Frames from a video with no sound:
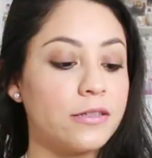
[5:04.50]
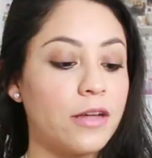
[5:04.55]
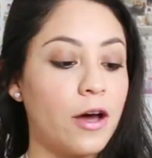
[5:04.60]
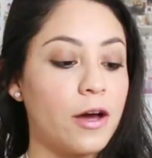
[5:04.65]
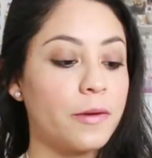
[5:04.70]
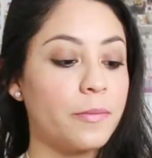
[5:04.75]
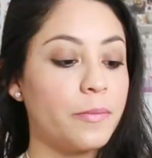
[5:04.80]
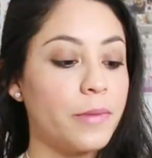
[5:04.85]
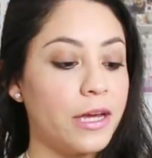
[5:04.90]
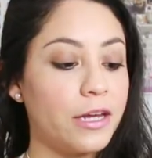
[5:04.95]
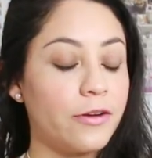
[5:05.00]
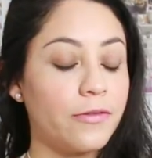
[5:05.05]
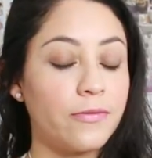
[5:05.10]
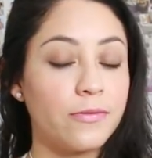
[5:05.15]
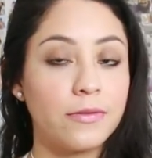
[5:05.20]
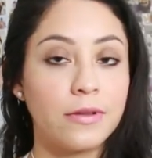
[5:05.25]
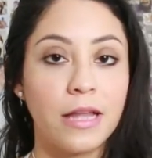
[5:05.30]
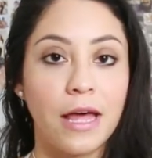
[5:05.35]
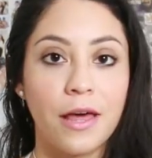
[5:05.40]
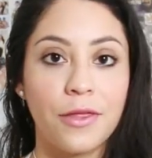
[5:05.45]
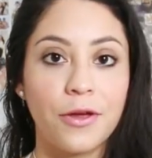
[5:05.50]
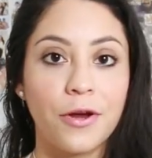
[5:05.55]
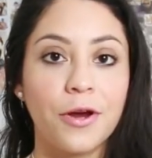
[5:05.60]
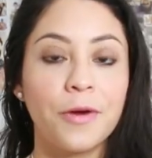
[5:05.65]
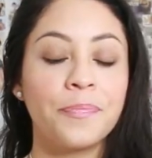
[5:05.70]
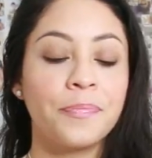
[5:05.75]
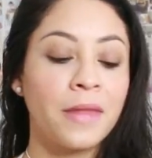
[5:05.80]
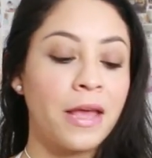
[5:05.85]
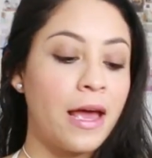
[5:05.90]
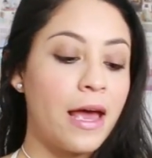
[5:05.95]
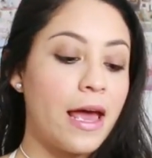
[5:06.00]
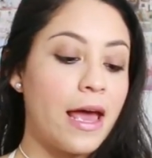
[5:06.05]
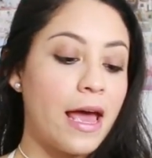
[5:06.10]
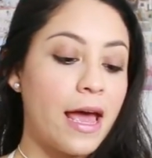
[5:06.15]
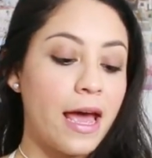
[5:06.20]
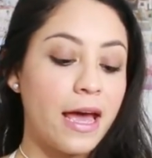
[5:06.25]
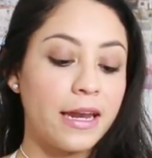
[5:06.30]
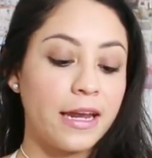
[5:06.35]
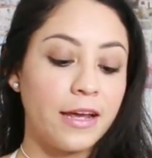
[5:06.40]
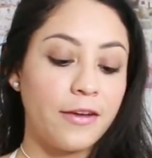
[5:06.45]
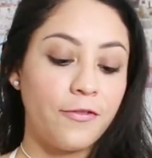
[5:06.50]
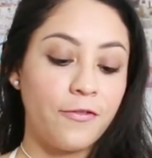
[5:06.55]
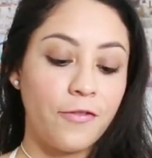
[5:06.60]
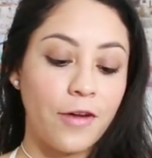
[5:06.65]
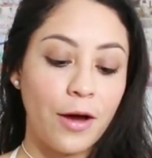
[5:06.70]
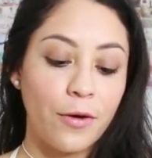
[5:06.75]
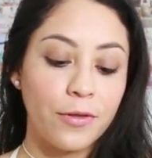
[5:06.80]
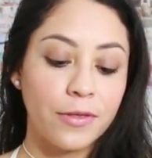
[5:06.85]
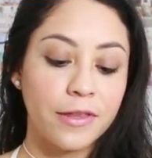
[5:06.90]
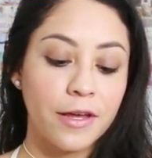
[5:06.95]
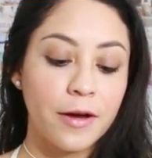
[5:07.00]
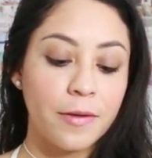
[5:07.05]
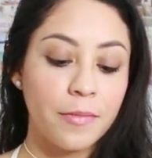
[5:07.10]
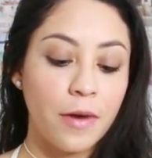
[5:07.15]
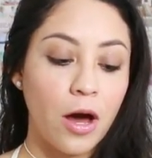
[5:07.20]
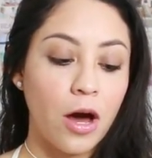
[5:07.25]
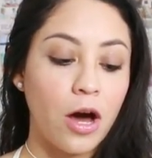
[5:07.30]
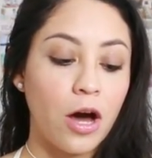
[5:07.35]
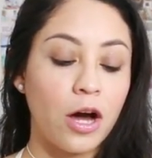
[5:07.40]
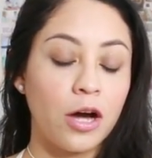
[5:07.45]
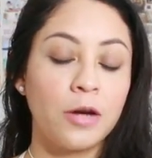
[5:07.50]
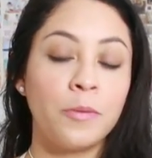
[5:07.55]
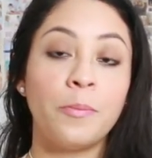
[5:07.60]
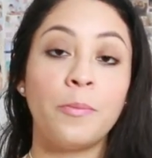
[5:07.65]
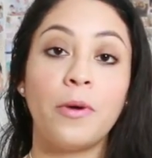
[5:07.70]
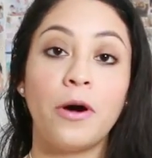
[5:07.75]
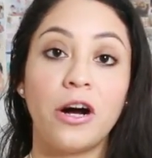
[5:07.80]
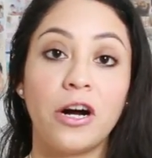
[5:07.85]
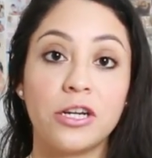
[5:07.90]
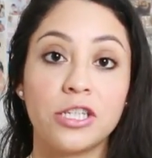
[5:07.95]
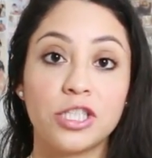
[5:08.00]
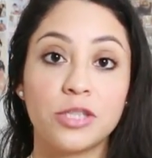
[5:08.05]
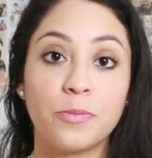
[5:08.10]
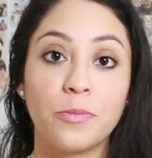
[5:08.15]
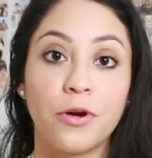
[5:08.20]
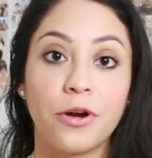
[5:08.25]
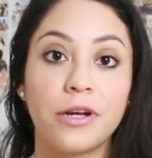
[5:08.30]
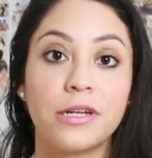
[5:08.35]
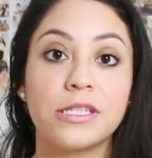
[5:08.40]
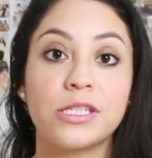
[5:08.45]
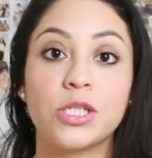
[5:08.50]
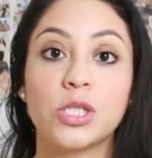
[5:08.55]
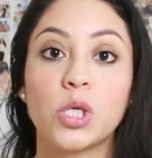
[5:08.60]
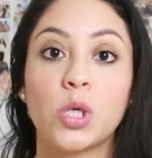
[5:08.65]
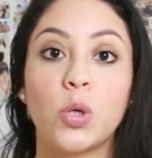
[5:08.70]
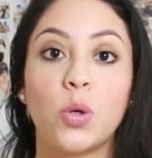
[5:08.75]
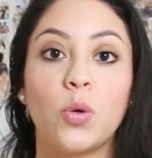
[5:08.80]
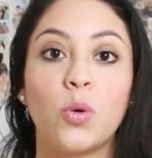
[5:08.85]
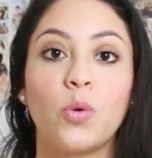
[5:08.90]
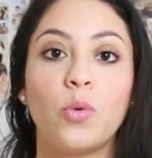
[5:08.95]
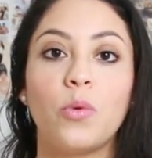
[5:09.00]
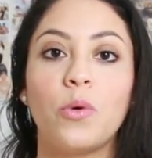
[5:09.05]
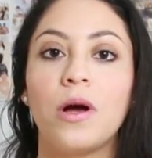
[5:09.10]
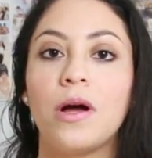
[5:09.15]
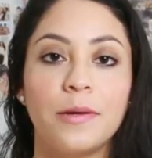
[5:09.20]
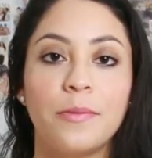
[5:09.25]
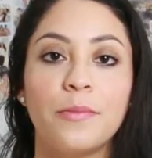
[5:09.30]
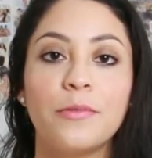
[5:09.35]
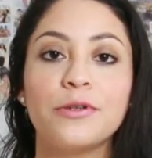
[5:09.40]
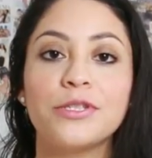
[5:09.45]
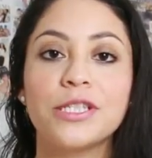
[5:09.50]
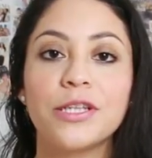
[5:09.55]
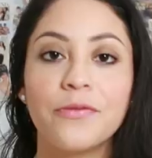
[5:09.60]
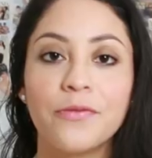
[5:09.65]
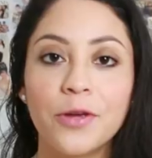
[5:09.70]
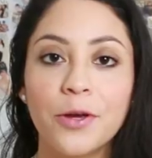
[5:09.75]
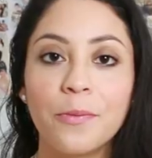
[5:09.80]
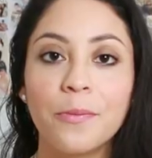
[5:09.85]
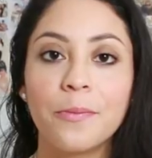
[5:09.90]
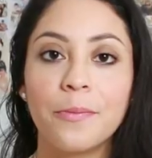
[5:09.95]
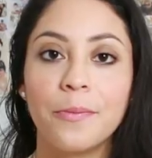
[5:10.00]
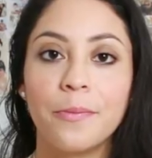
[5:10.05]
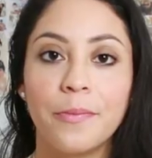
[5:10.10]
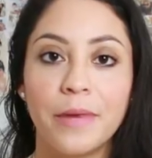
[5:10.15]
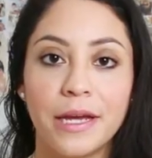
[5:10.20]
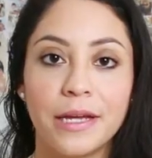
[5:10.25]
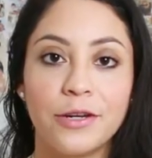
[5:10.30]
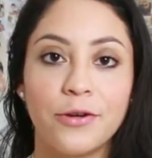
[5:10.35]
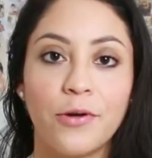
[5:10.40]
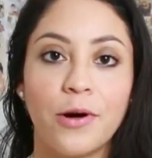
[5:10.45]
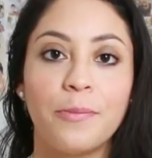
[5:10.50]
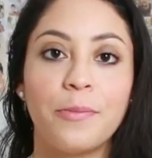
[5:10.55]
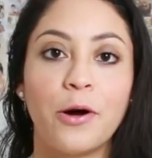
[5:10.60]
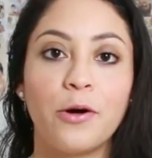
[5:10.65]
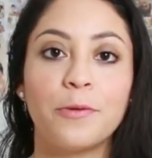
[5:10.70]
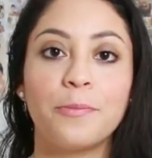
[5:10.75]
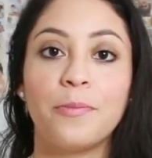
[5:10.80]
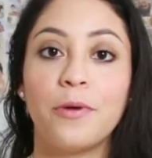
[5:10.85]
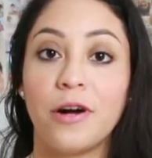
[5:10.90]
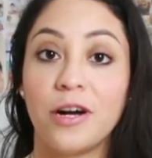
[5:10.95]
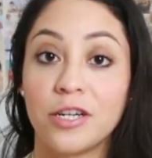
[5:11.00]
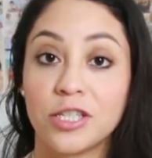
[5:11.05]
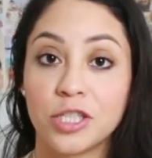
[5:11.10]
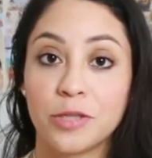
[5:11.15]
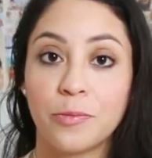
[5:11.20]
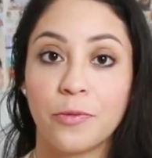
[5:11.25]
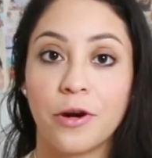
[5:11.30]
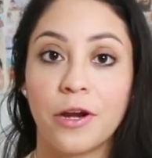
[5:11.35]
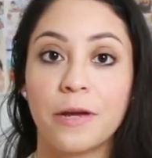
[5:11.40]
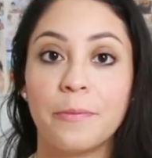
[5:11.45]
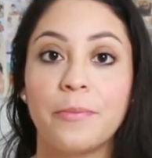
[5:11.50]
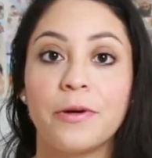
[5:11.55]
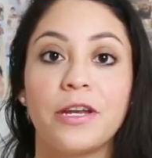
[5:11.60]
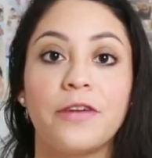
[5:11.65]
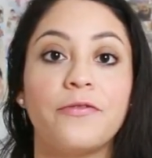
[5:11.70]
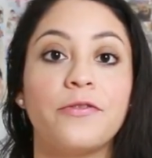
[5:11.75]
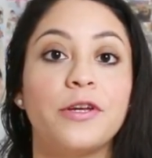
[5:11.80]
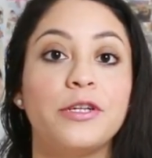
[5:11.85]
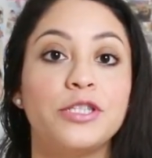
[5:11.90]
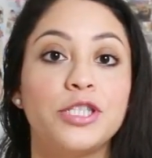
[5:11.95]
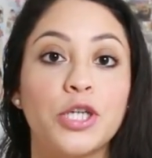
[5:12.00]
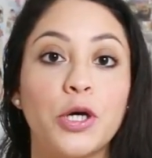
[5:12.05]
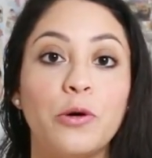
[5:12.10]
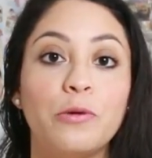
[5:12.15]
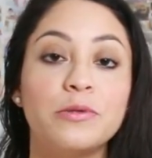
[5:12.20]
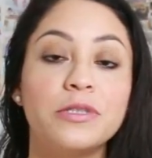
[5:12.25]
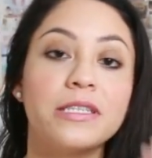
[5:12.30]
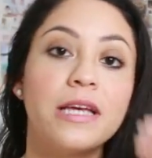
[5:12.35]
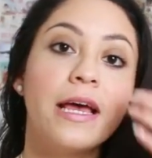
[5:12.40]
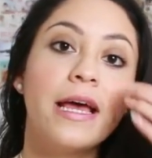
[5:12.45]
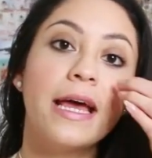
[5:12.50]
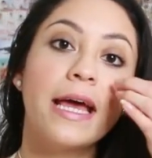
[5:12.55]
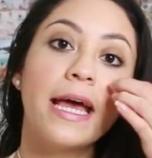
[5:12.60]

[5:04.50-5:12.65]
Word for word: not made of leather and I found them on Poshmark so most of you may know about Poshmark but if you don't